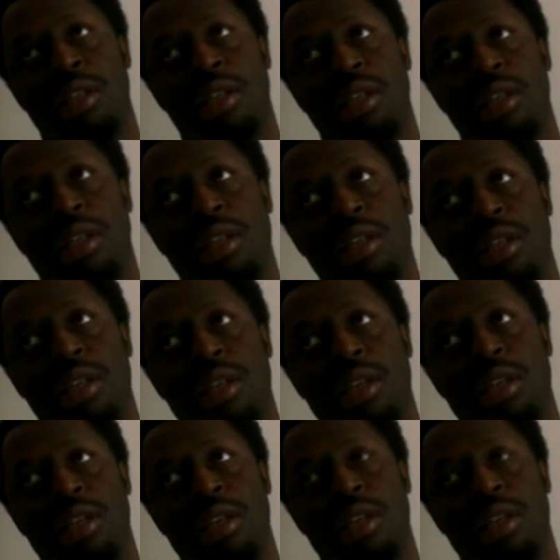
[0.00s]

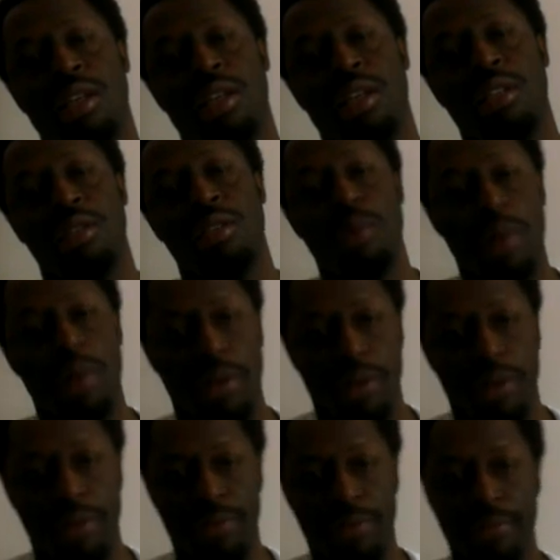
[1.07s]
and Twitter.
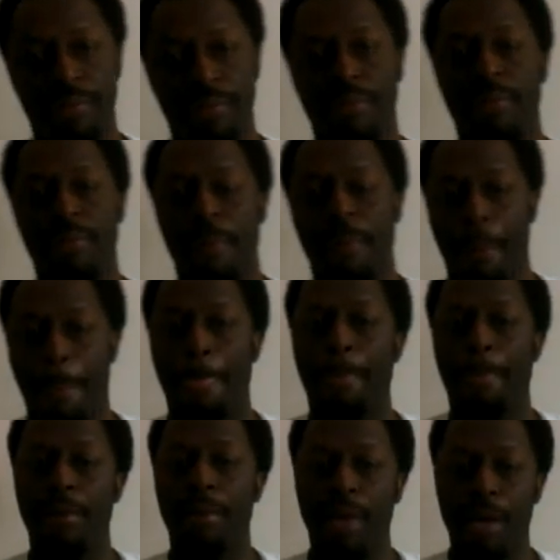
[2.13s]

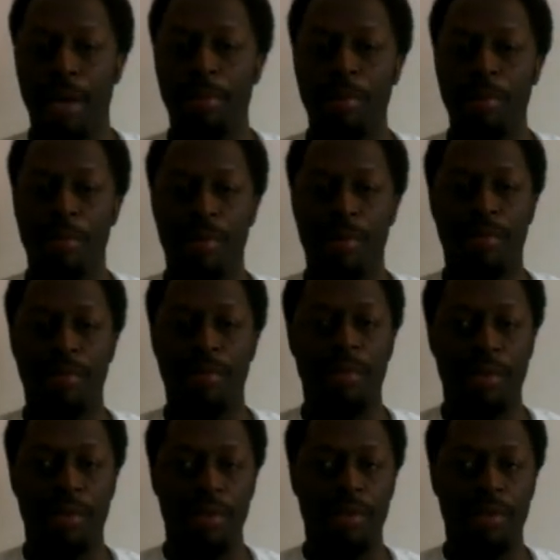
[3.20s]
A lot of people off
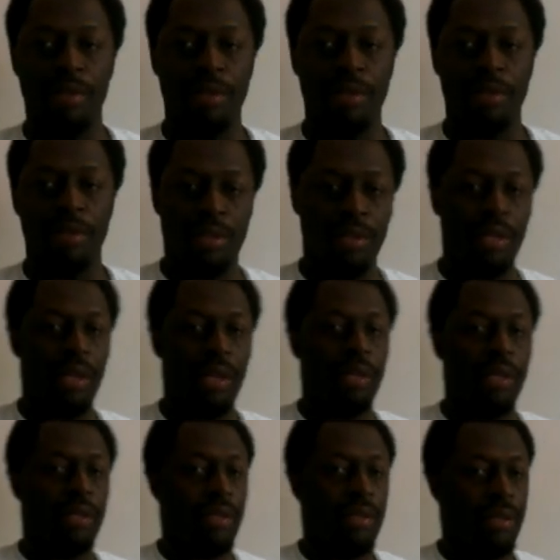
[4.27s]
Twitter today,
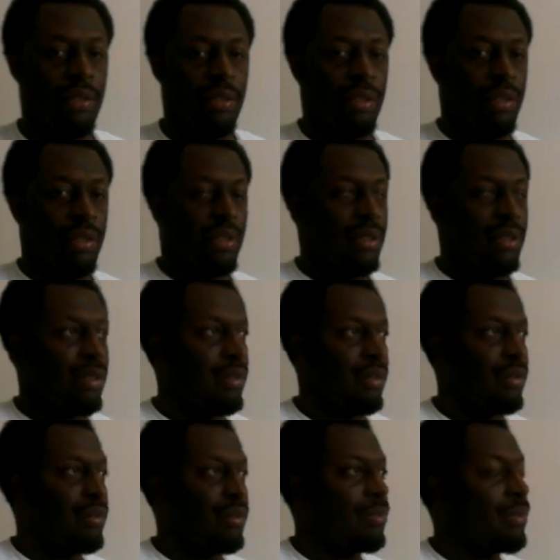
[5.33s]

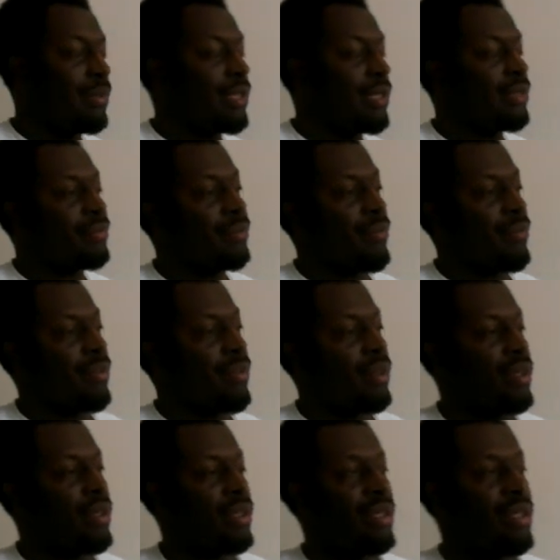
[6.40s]
But
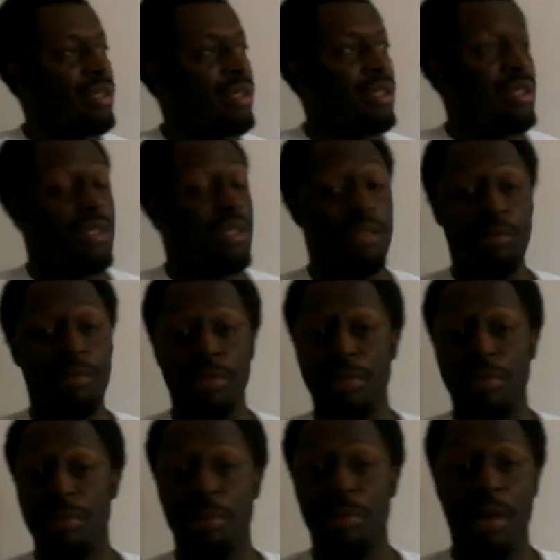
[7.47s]
it's
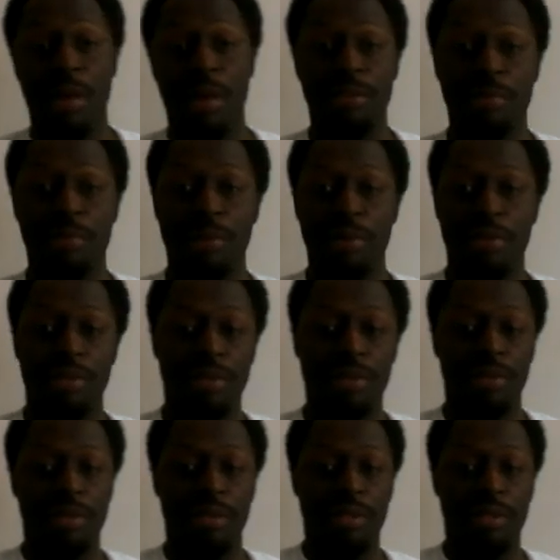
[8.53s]
been my experiences,
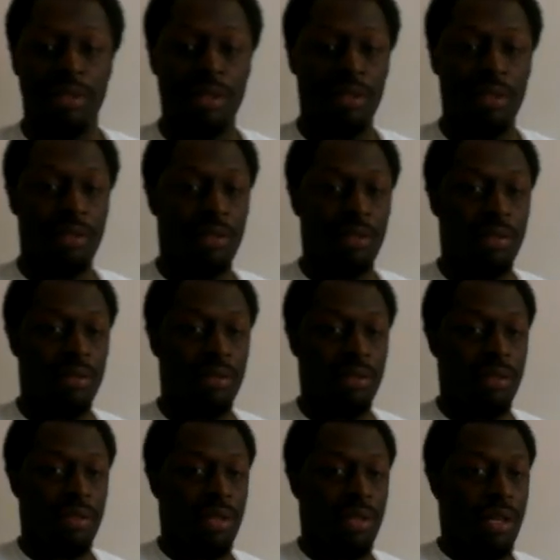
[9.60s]
you know.
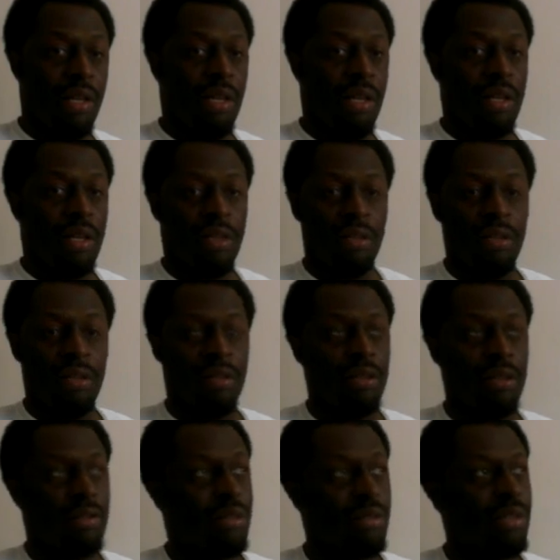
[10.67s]

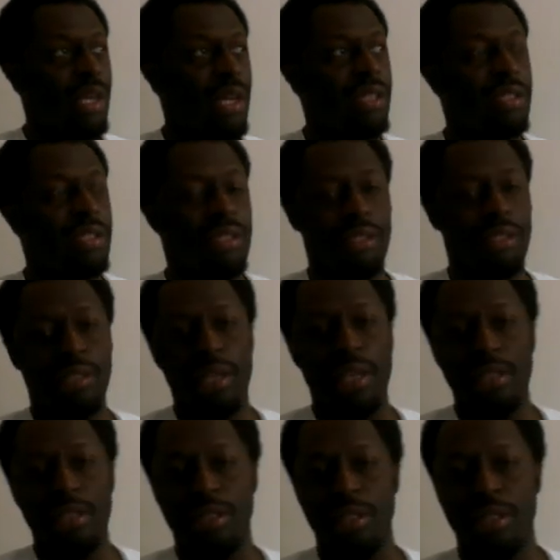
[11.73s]
You got to just
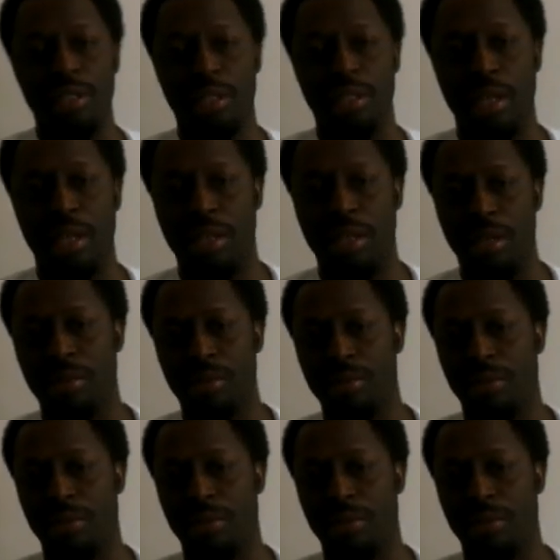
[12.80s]
test these sites out